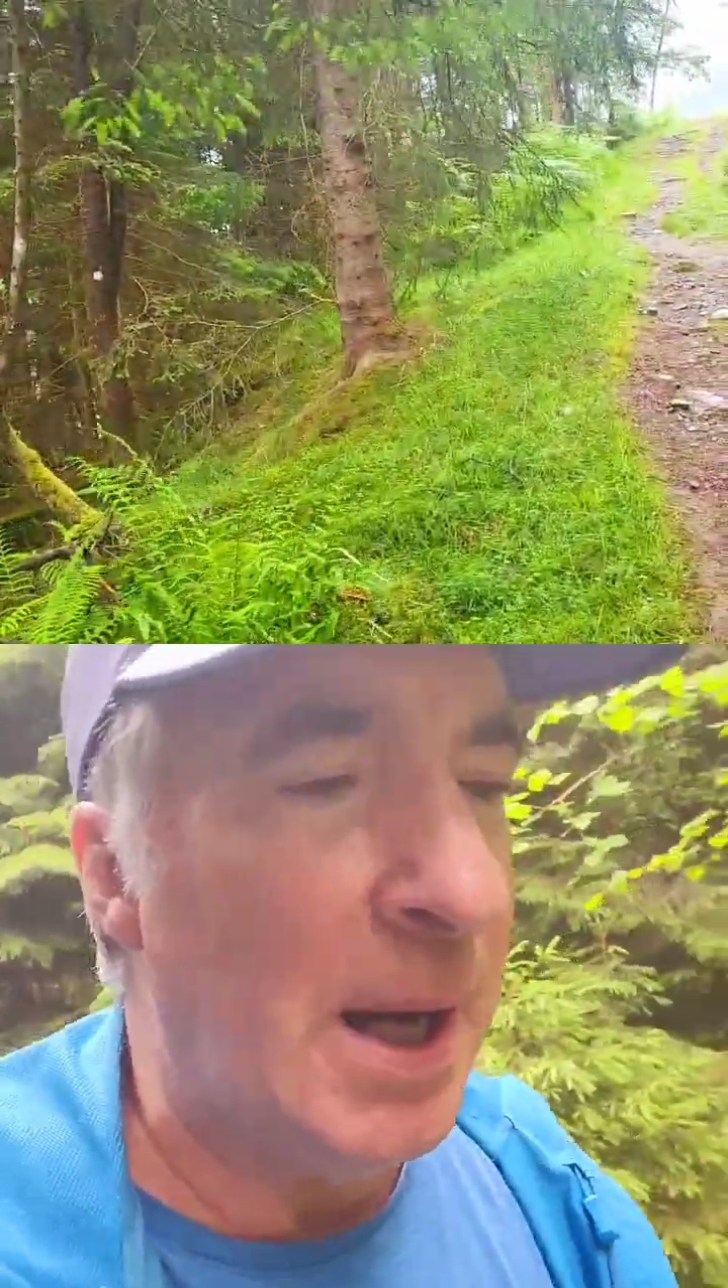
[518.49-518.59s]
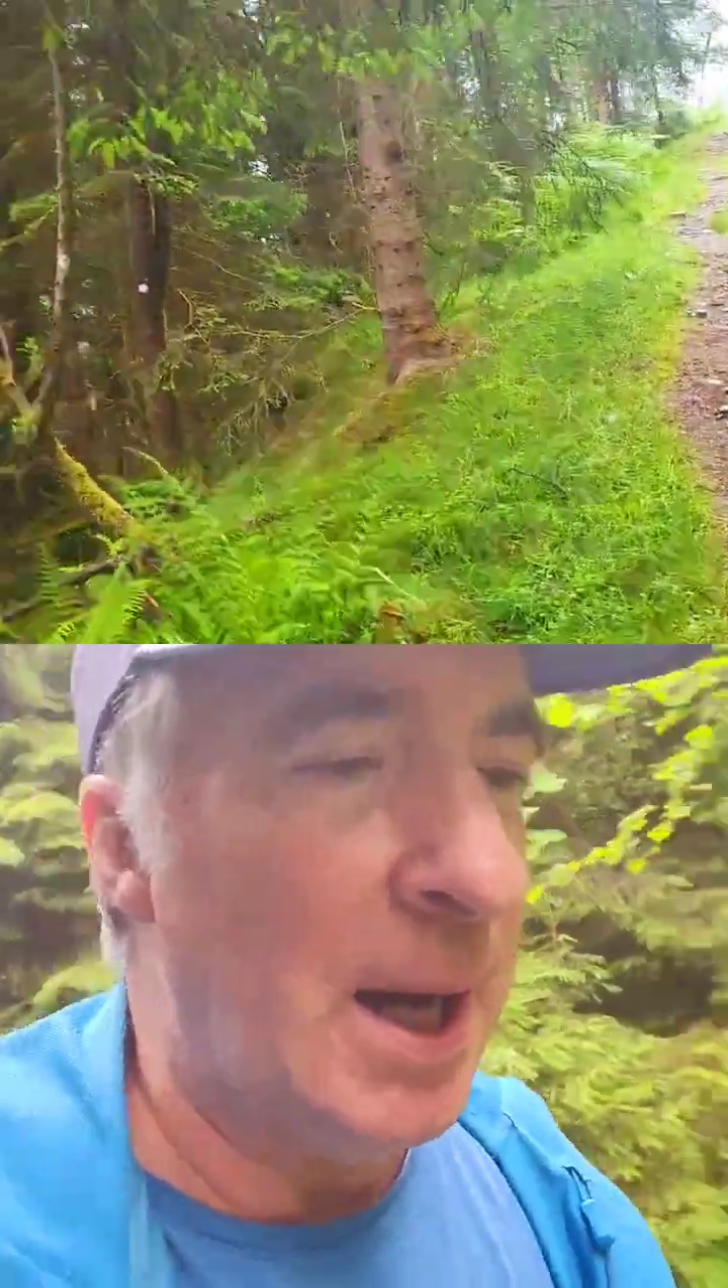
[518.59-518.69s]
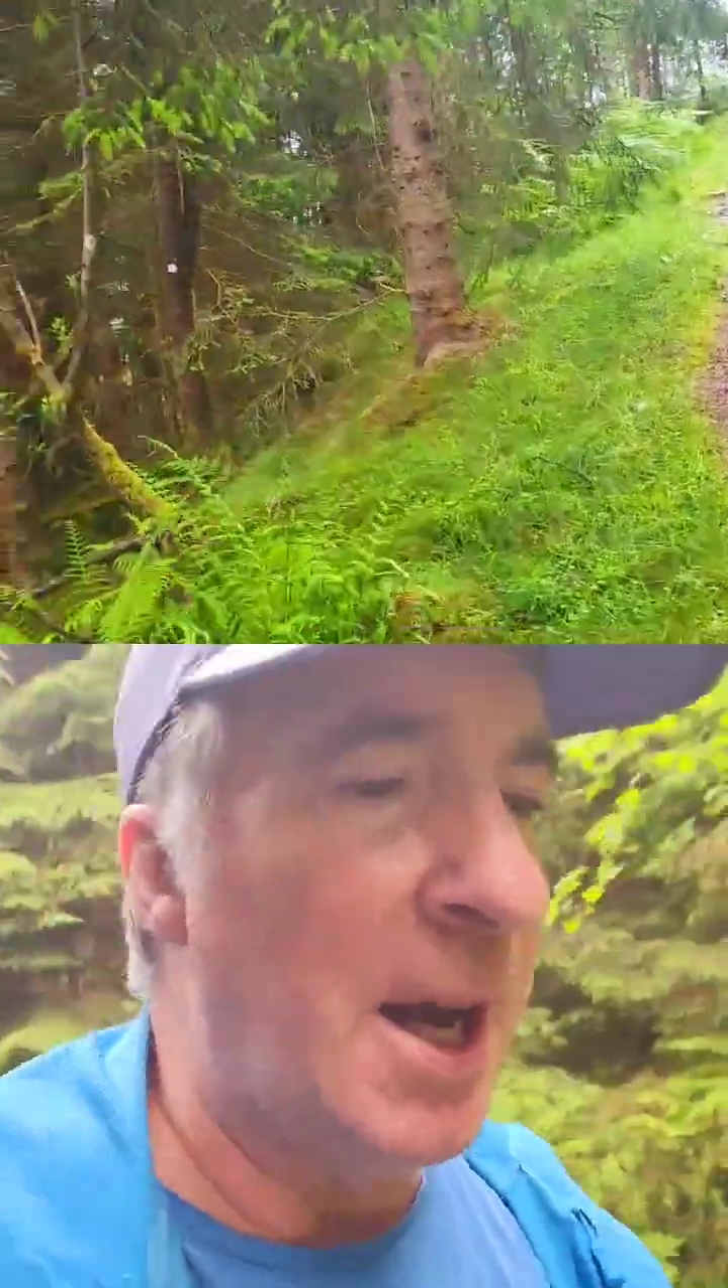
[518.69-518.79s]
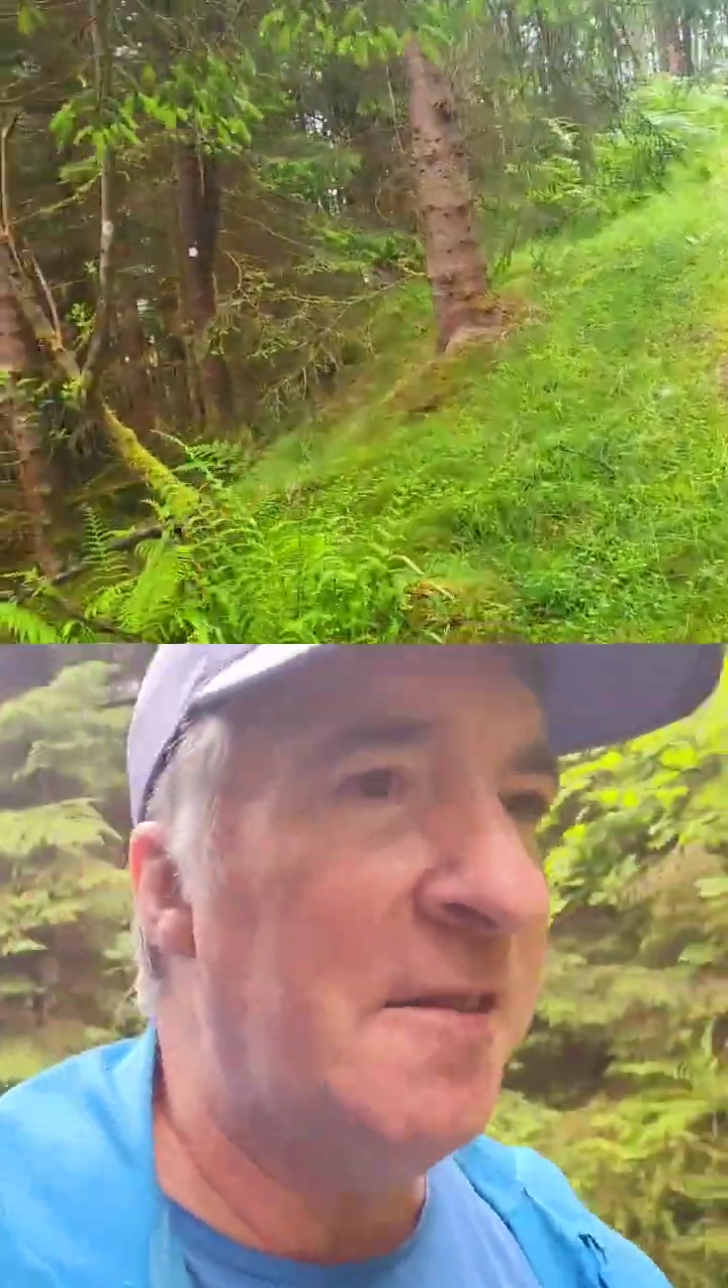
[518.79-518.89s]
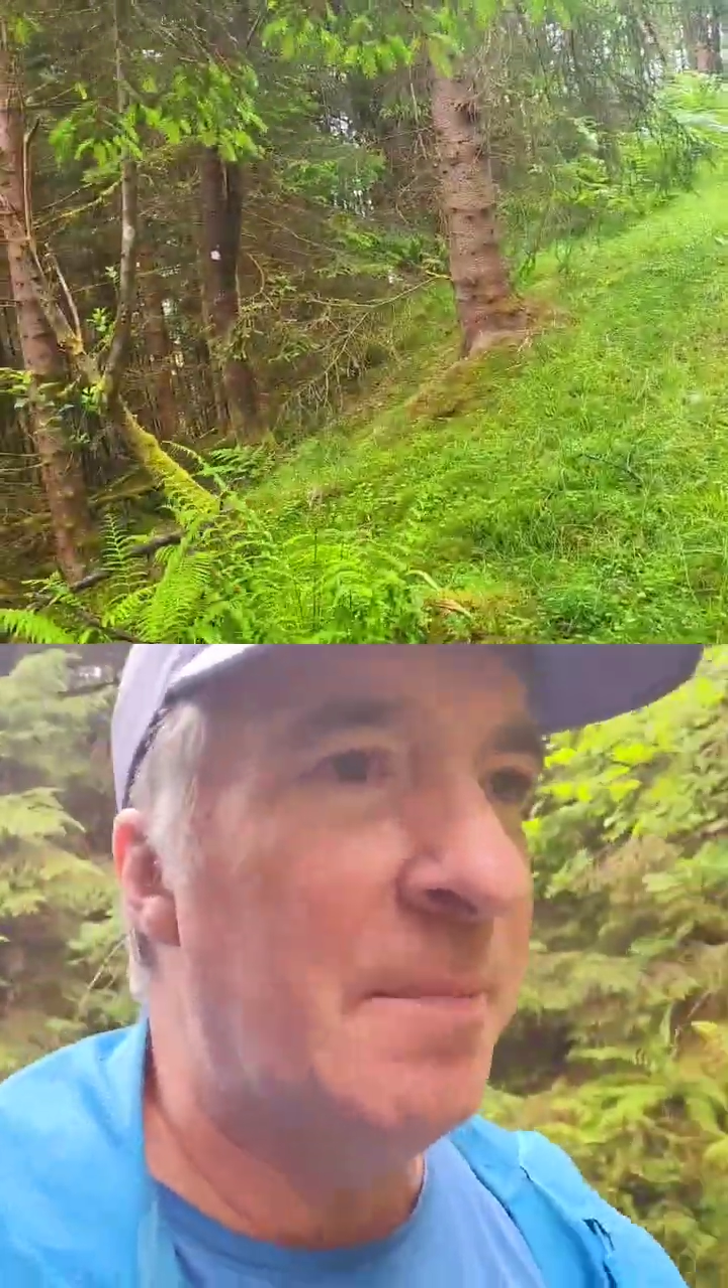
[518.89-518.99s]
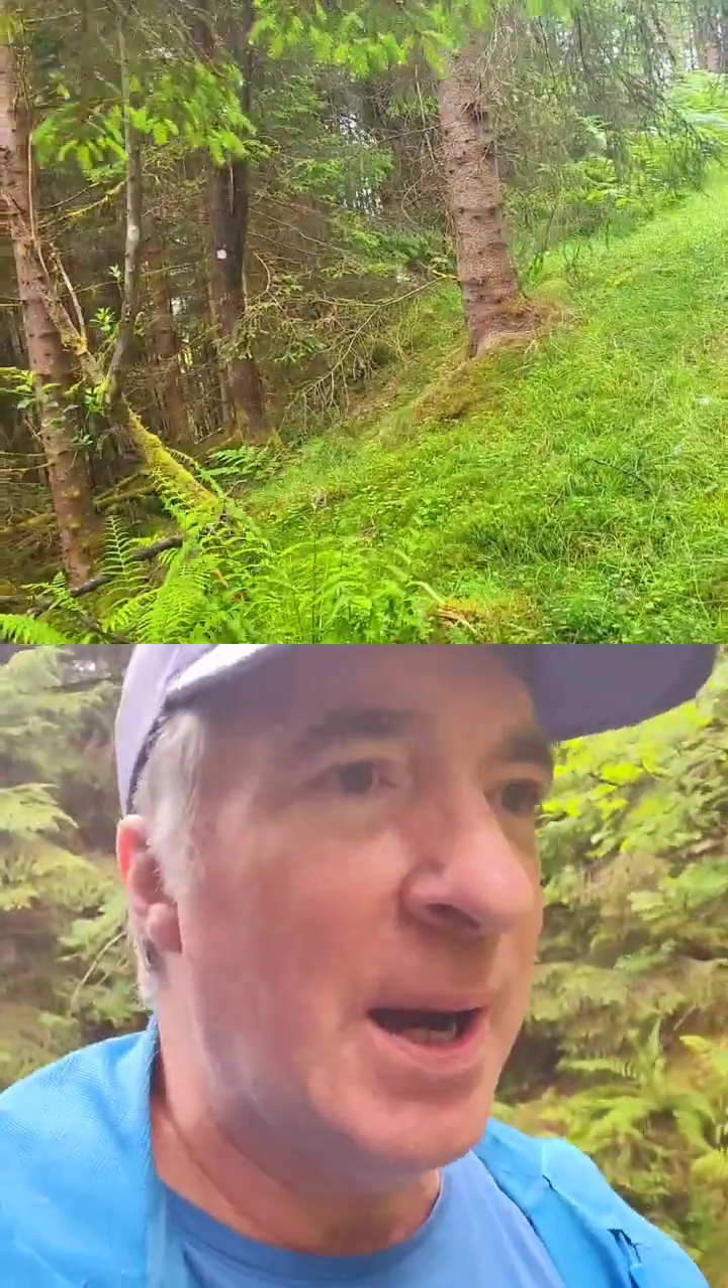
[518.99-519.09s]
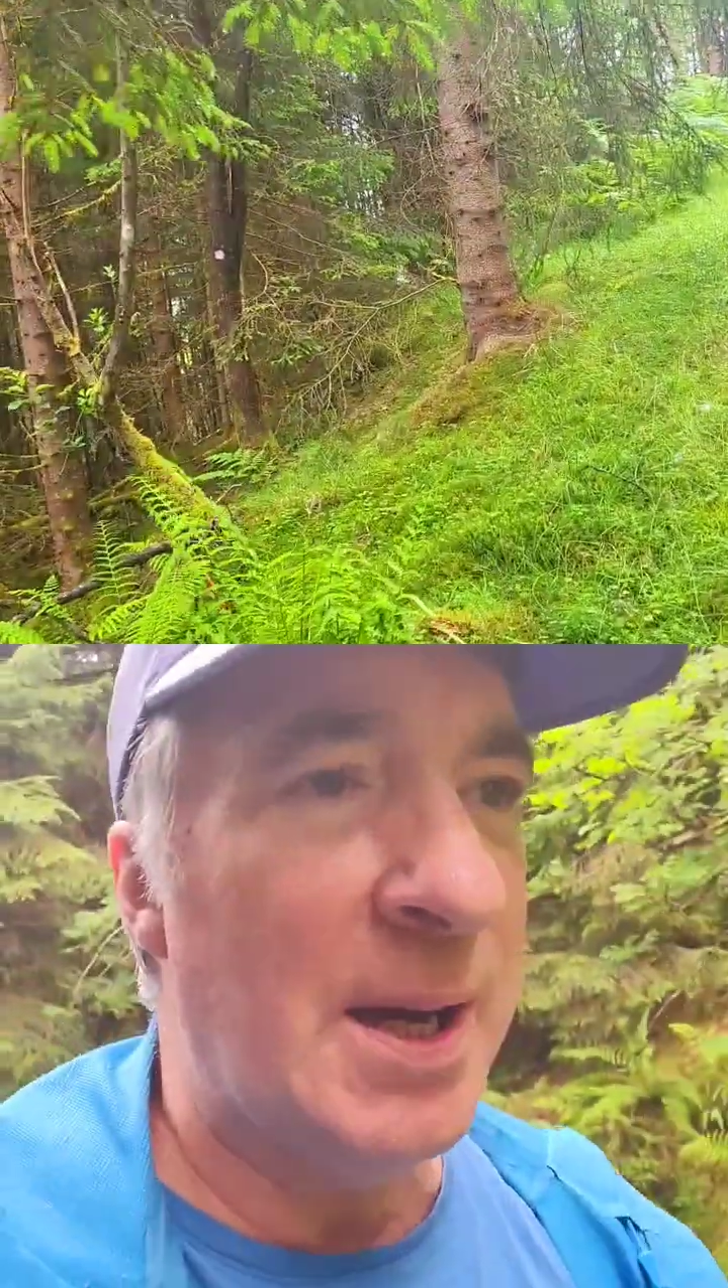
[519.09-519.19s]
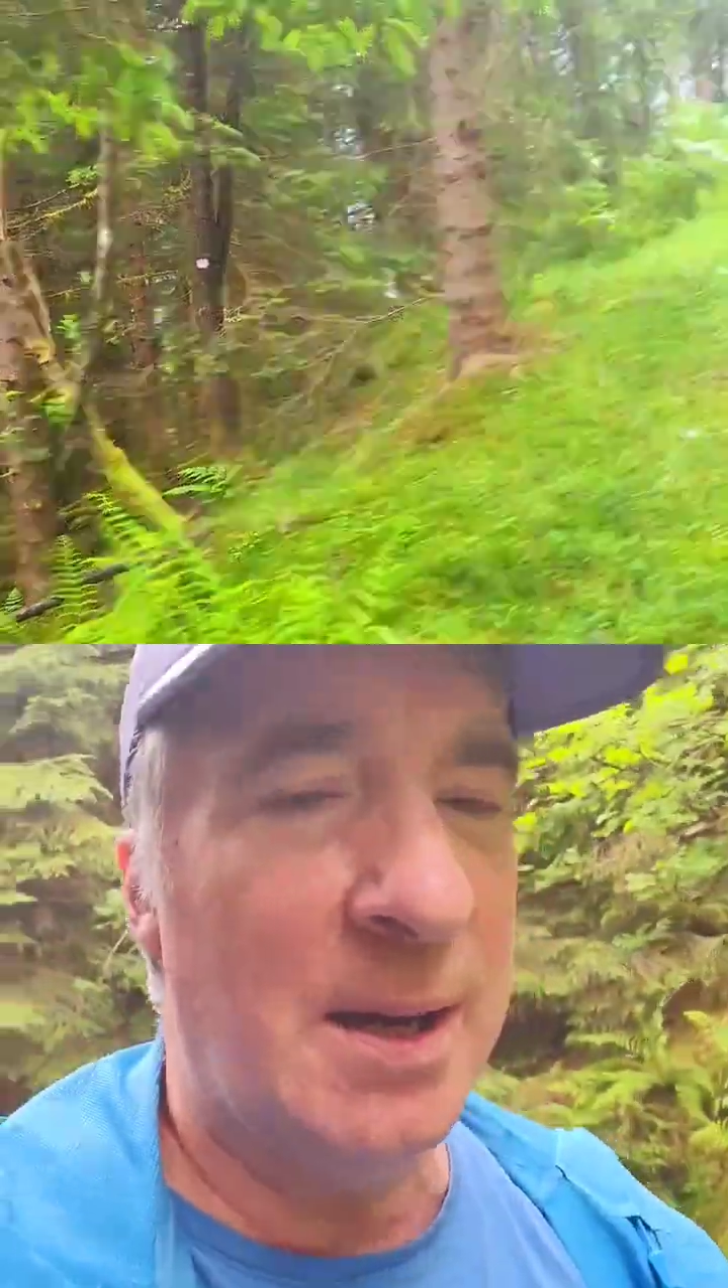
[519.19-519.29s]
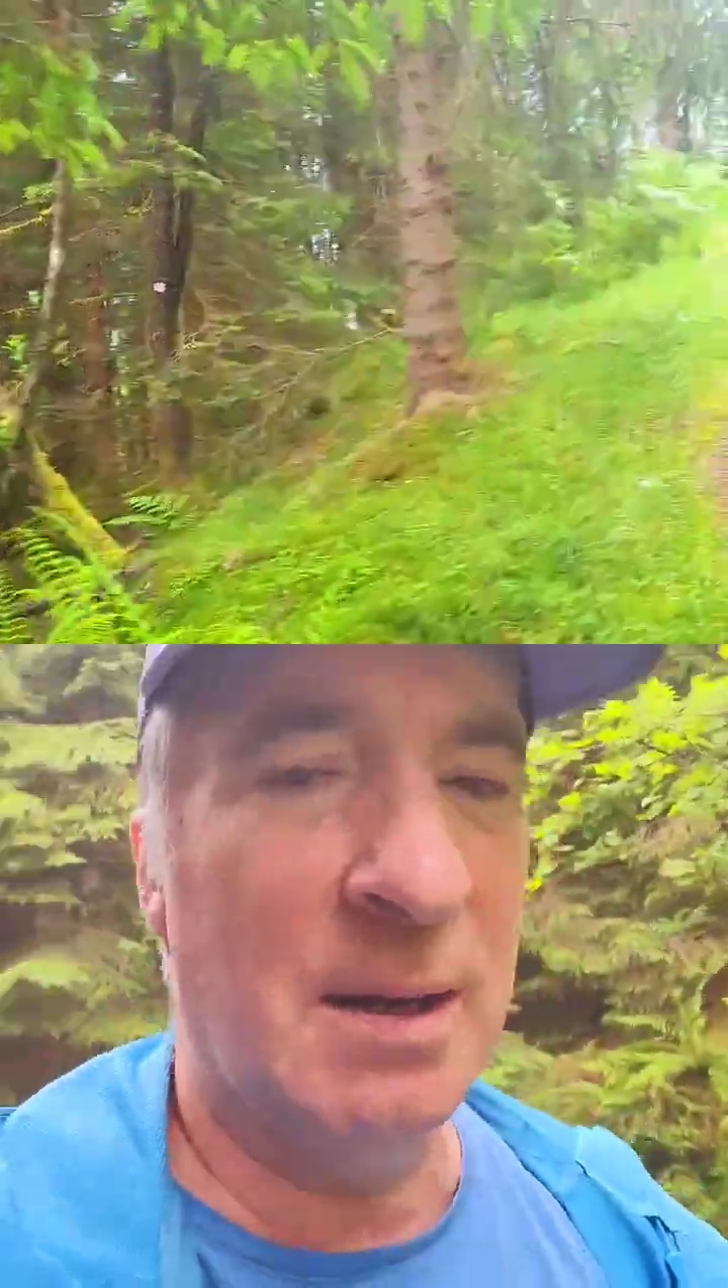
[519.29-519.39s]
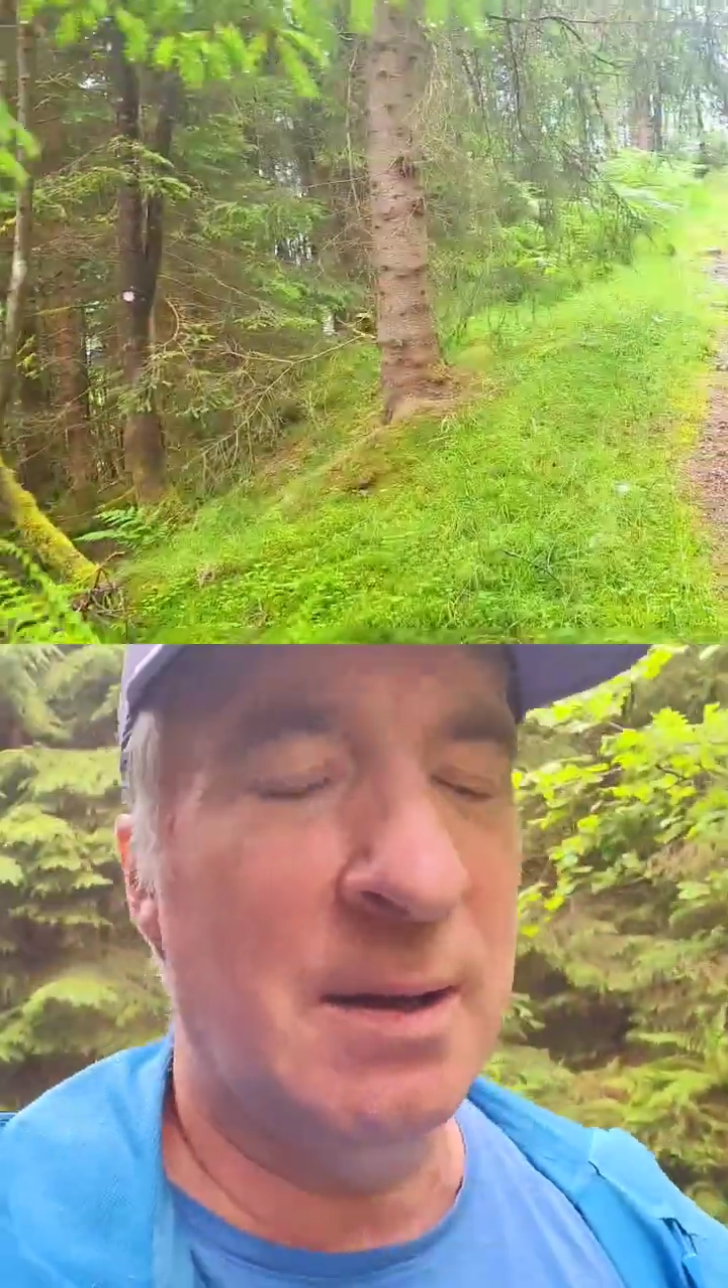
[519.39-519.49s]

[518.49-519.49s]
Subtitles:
life back,"